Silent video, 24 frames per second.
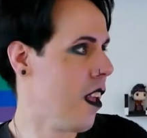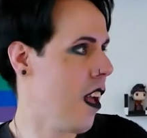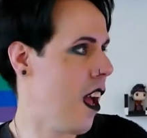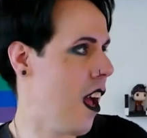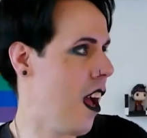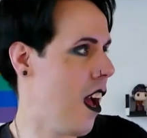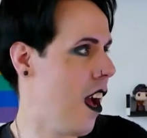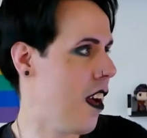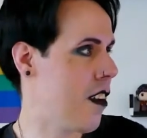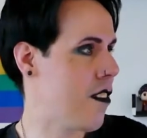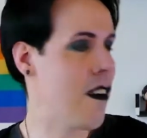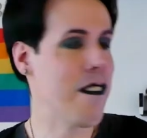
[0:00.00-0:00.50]

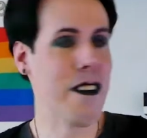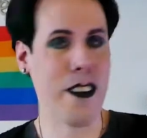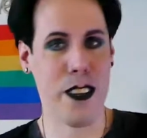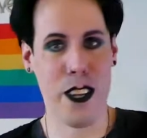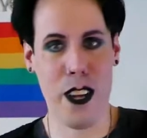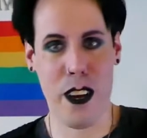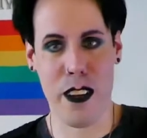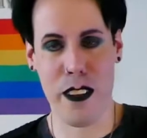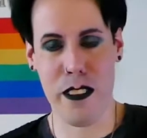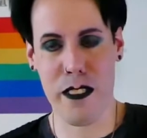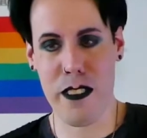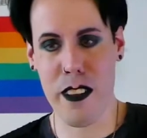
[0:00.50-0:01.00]
Trevor
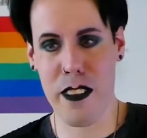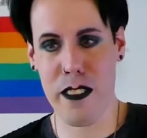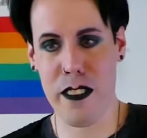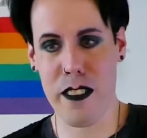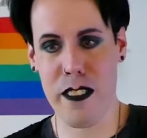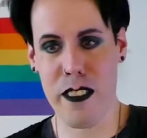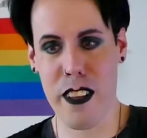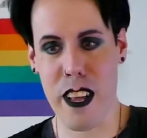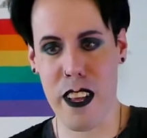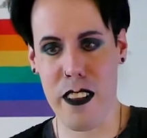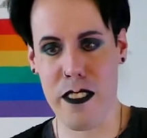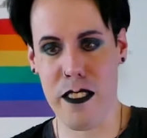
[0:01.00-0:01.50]

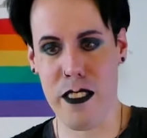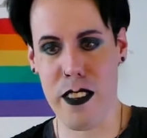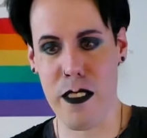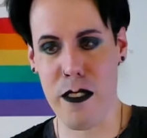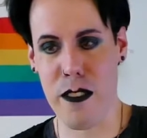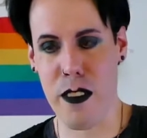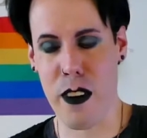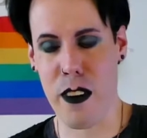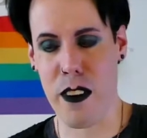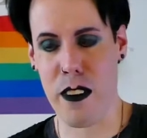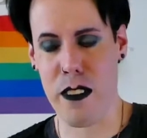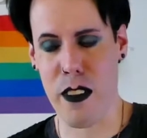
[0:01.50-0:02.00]
notices this, Steve
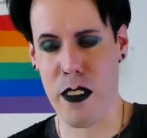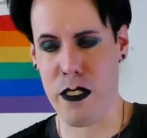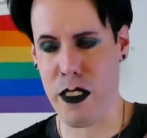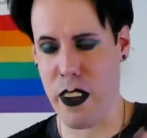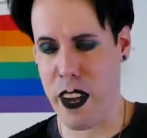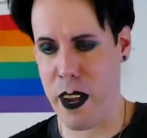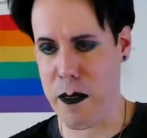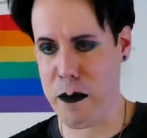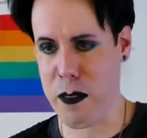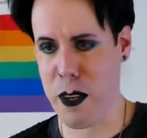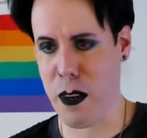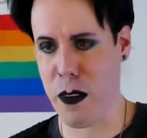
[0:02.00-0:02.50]
Trevor,
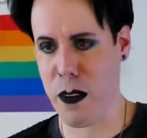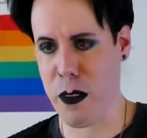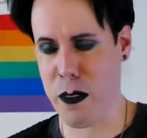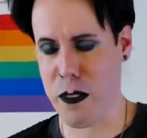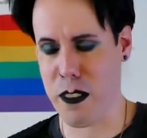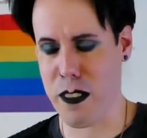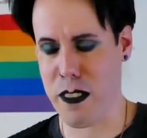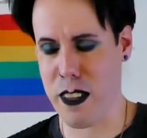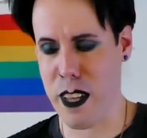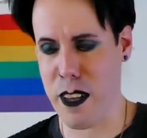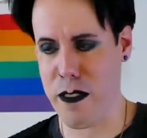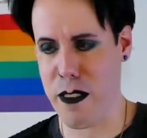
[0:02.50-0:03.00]
sorry, I'm calling him
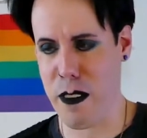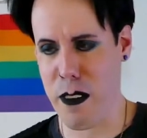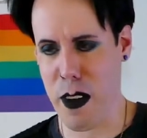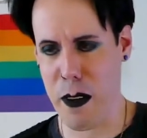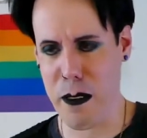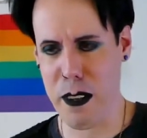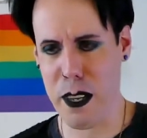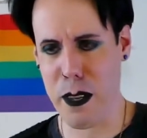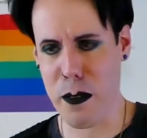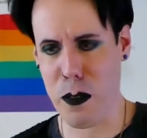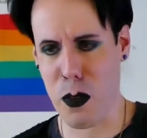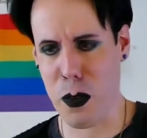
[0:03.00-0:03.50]
Steve, I
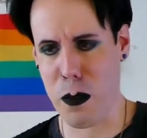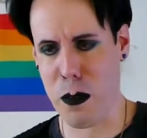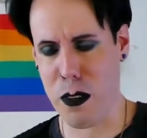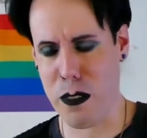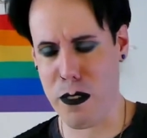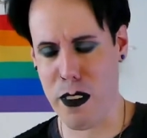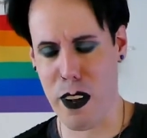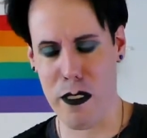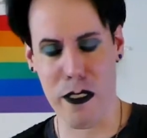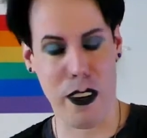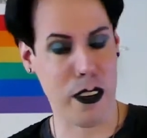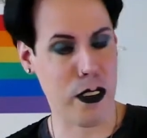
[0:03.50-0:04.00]
keep calling him
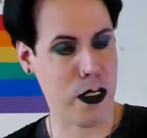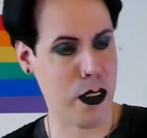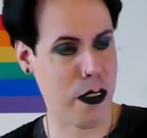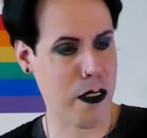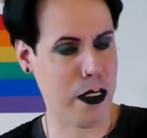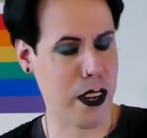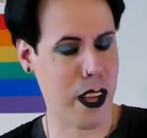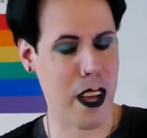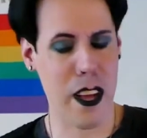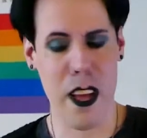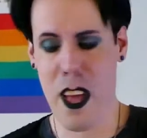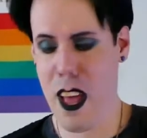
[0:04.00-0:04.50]
Trevor, no
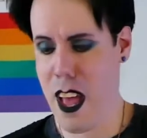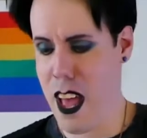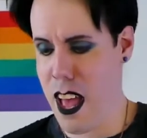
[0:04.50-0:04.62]
idea.